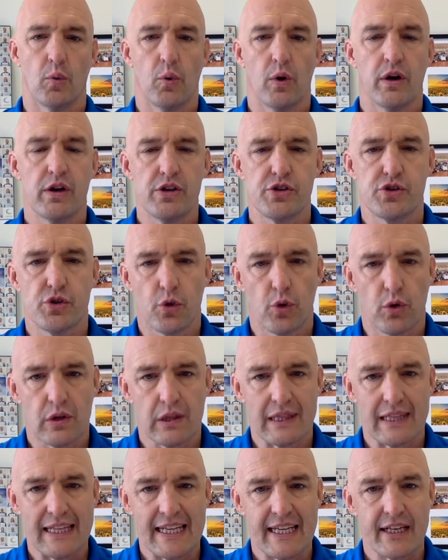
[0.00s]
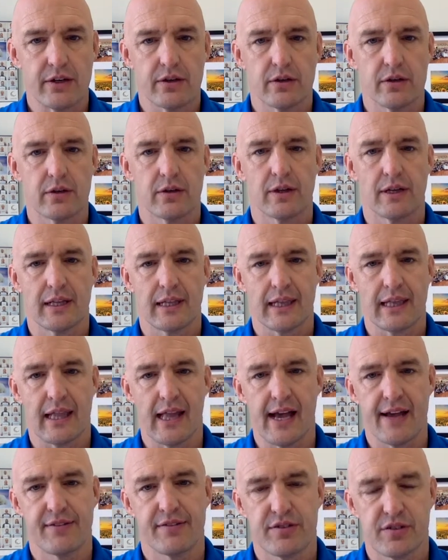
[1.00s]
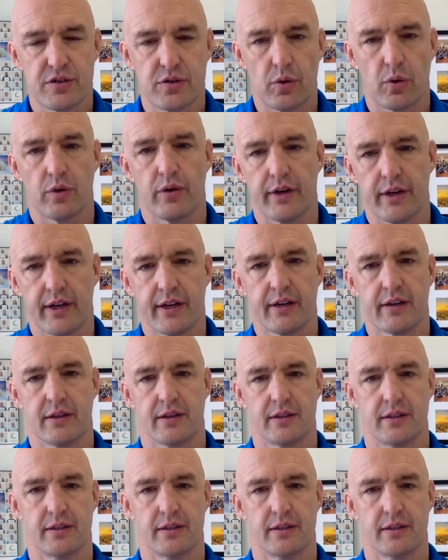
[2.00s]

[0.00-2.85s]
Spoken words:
What is your leader life story?